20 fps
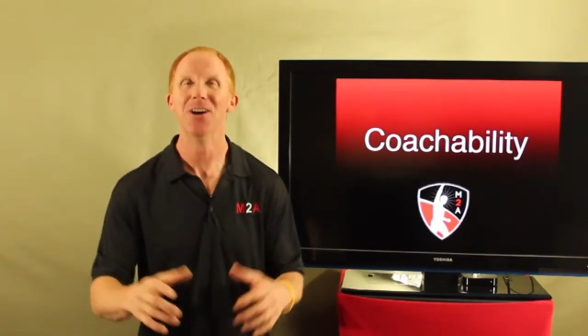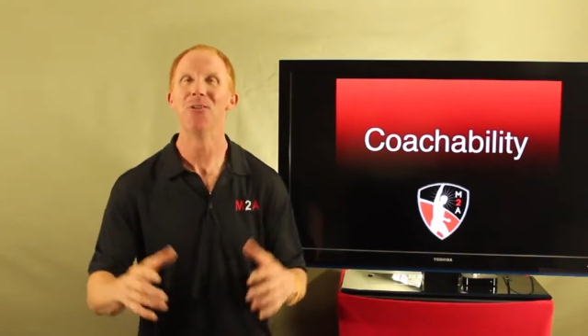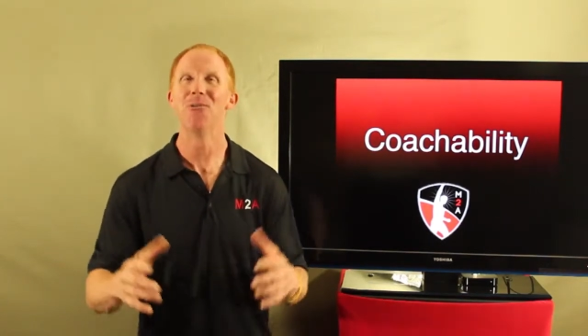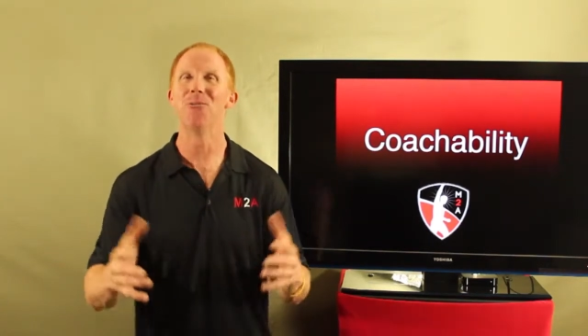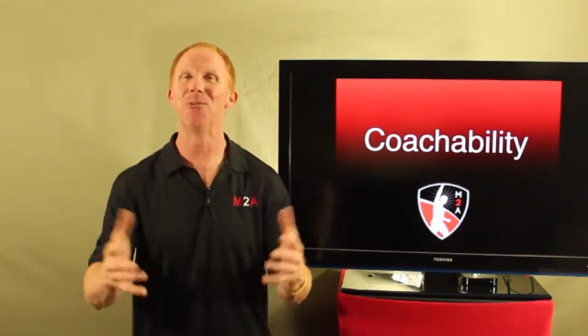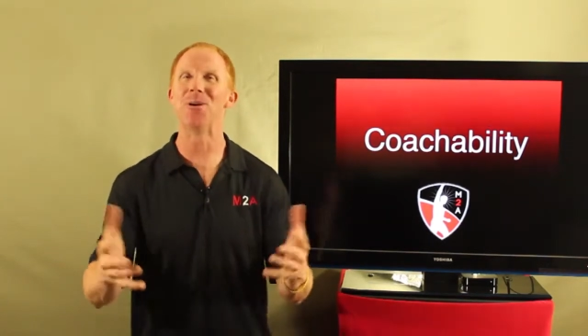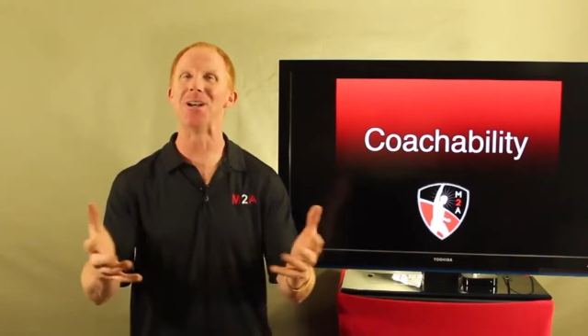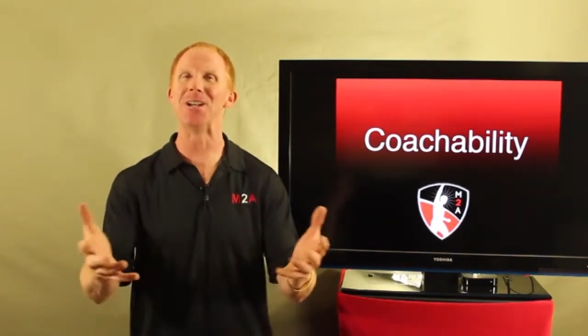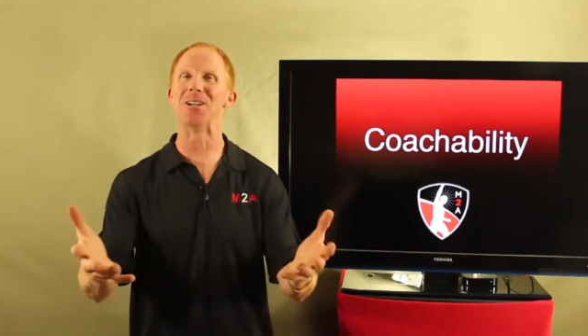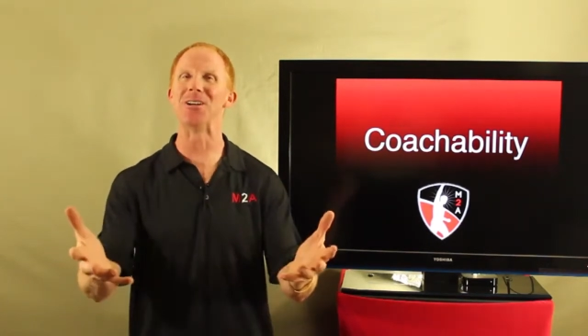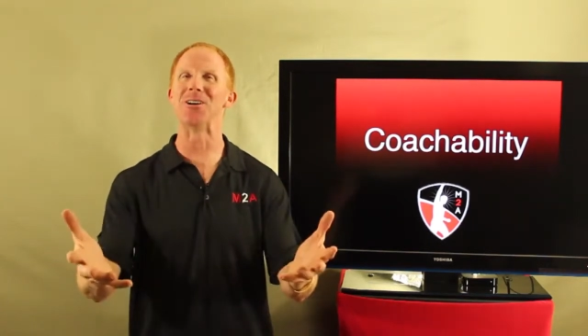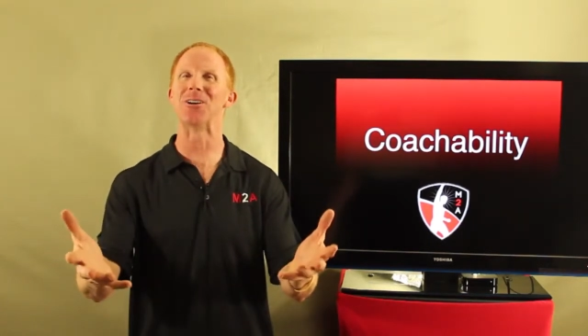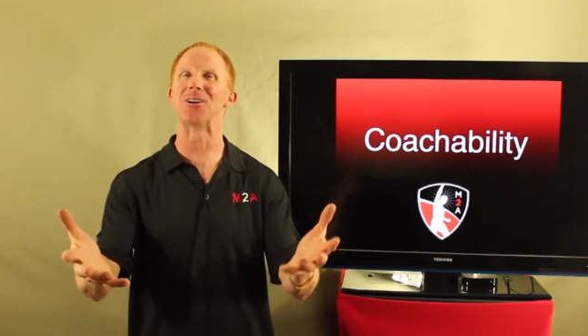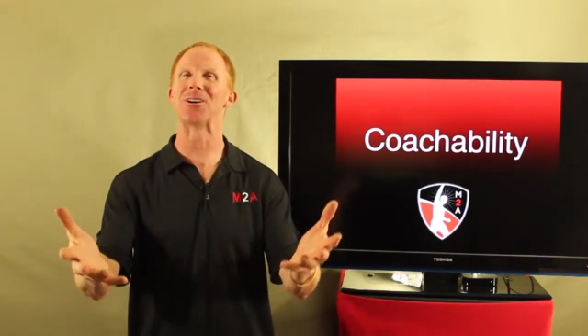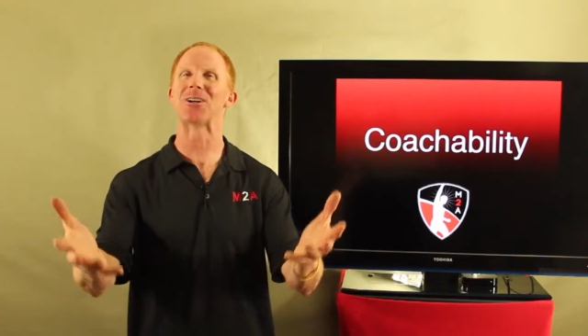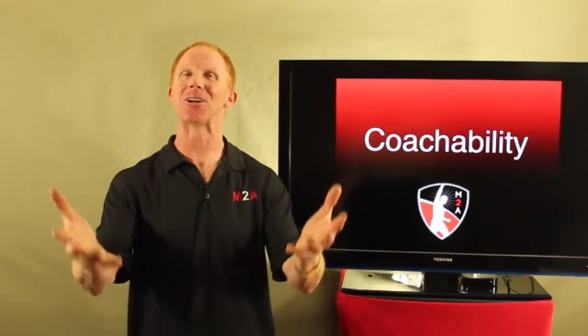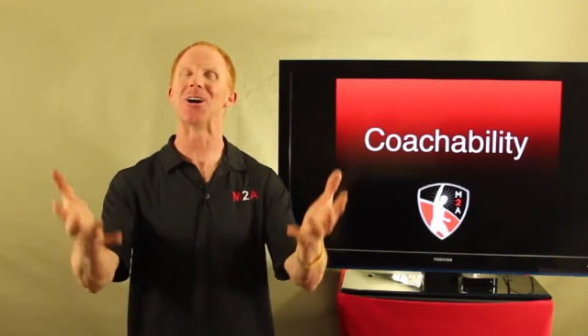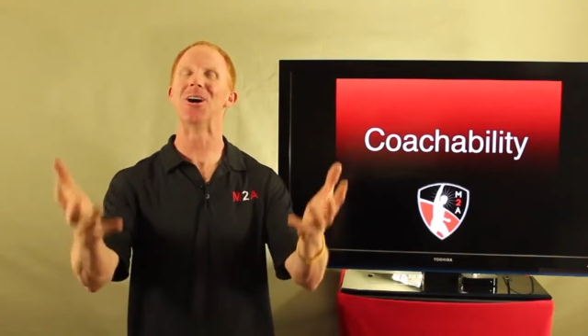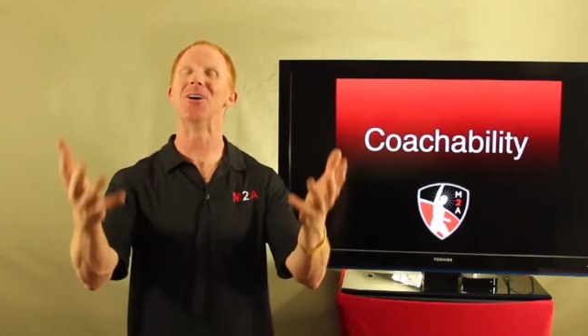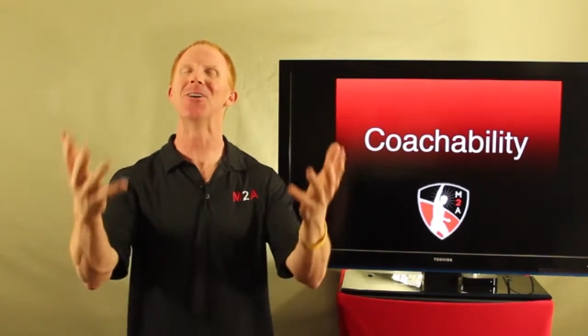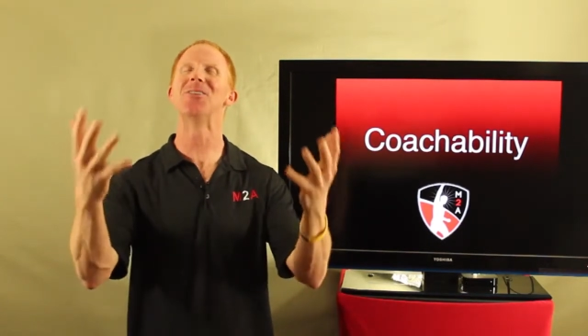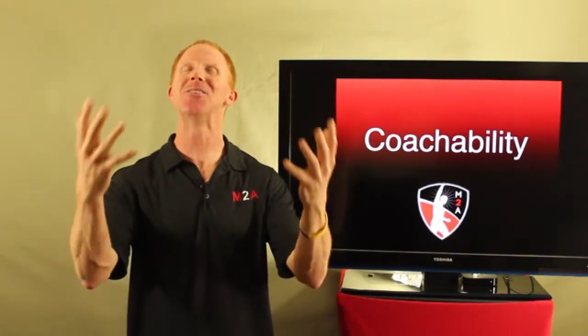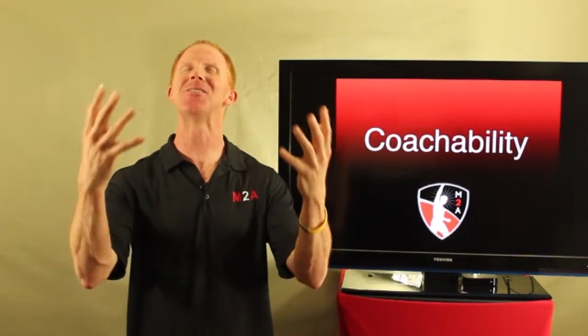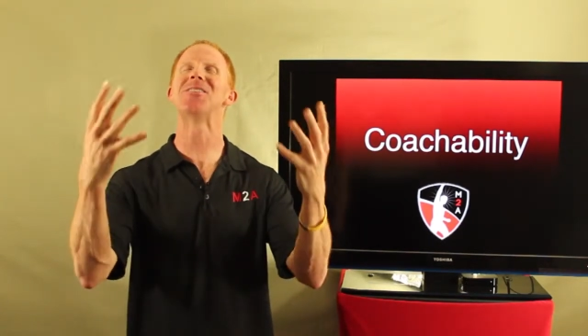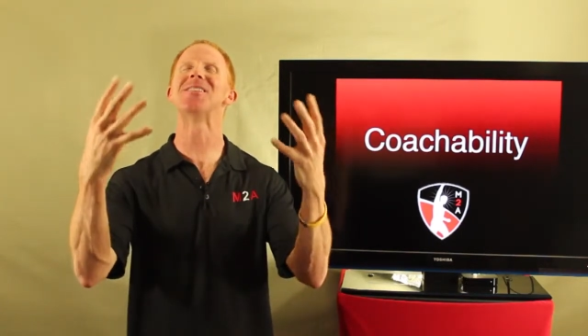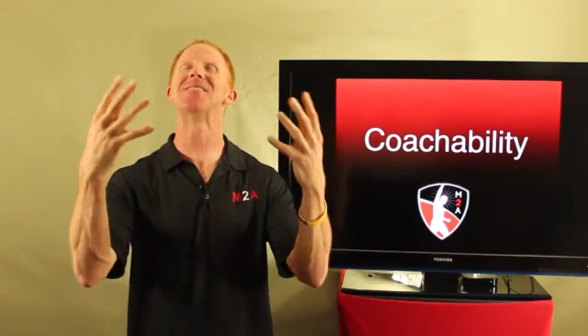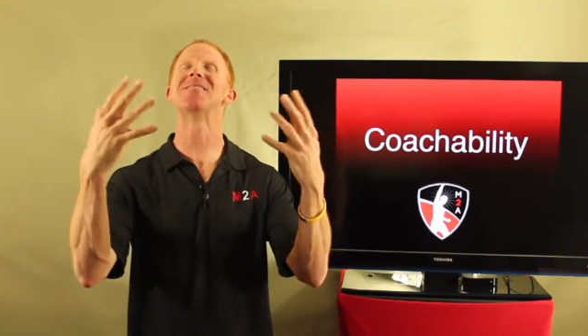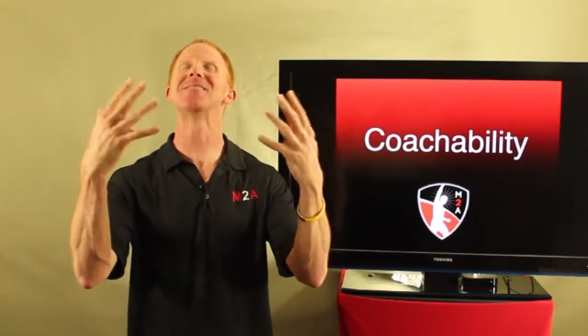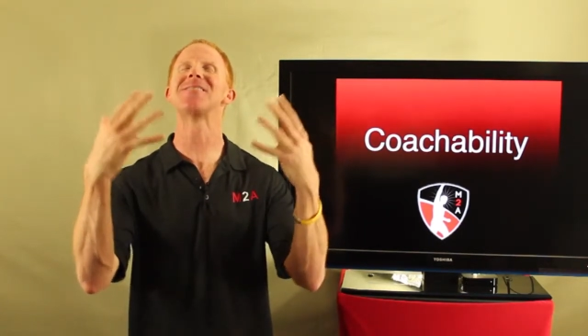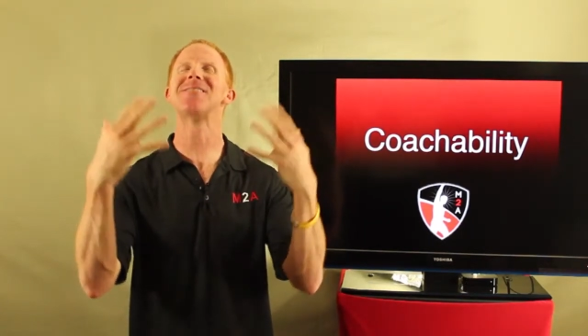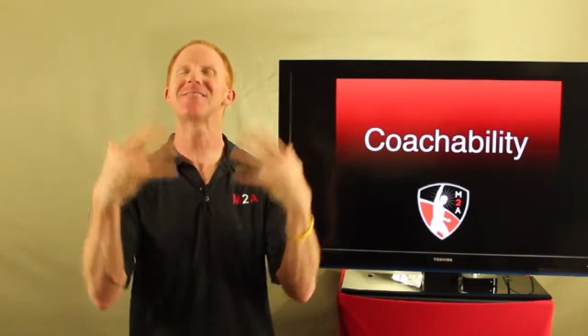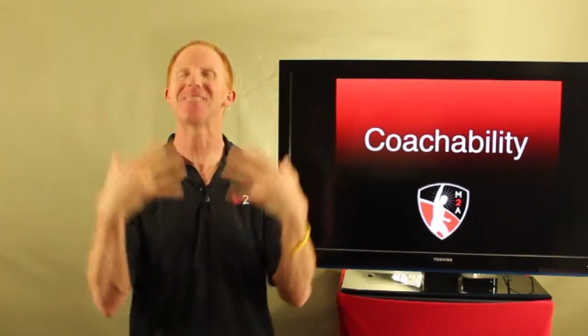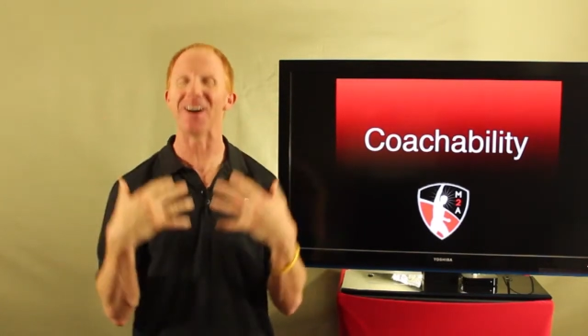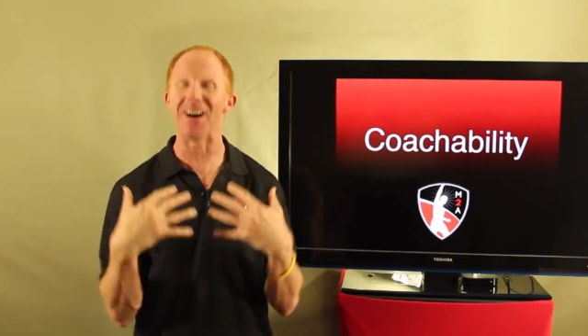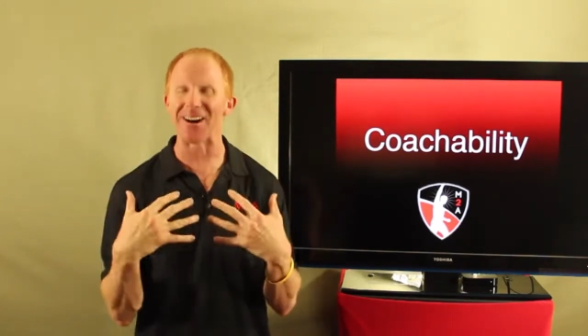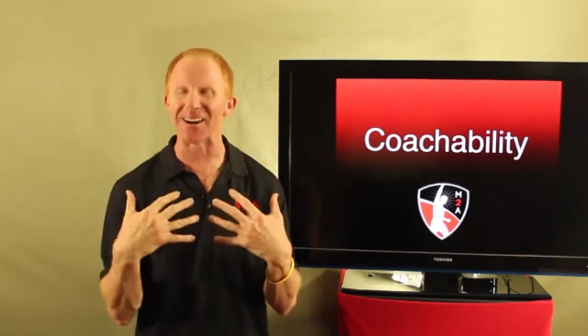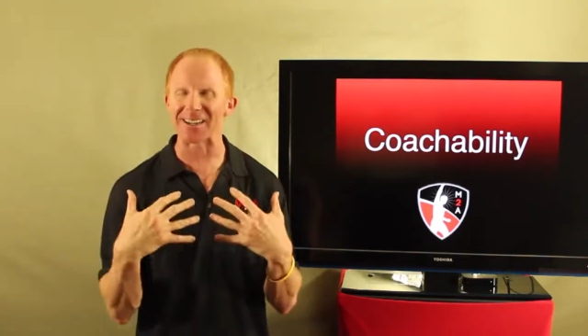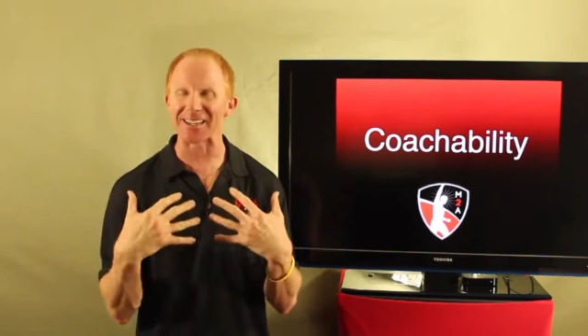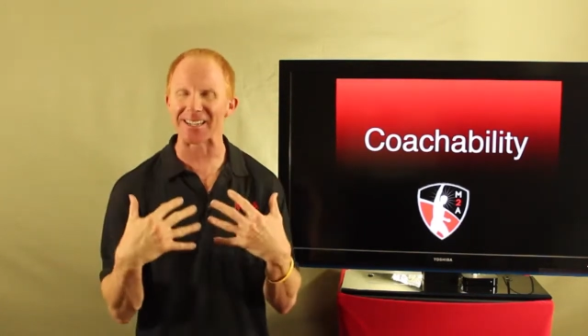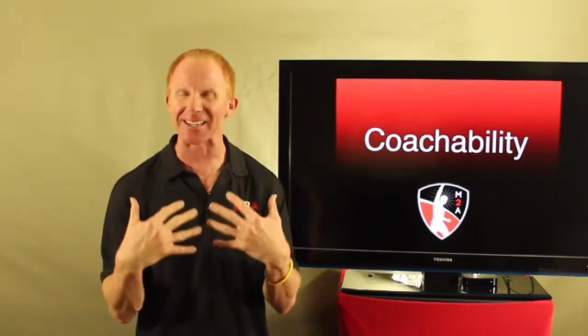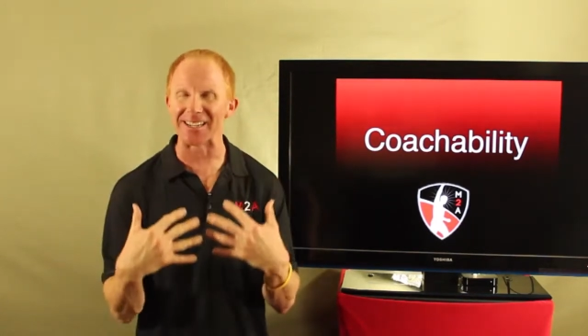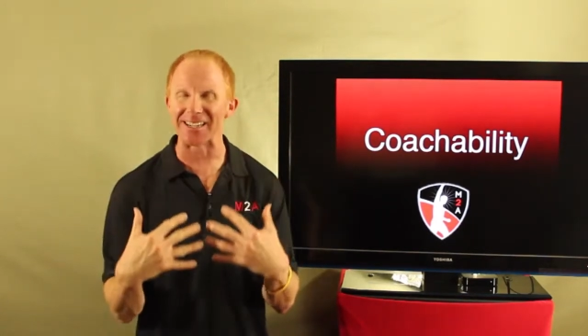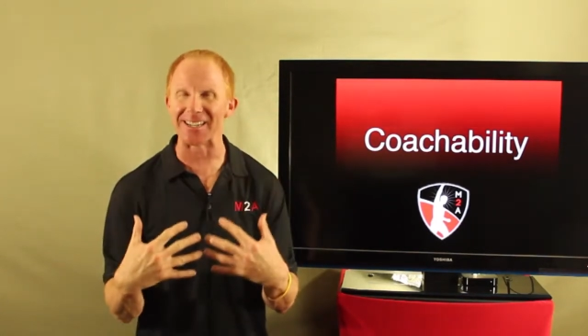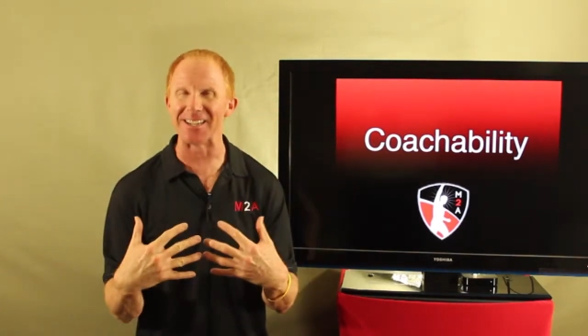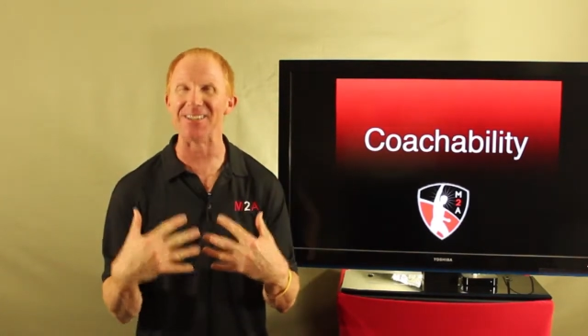When your coach is talking,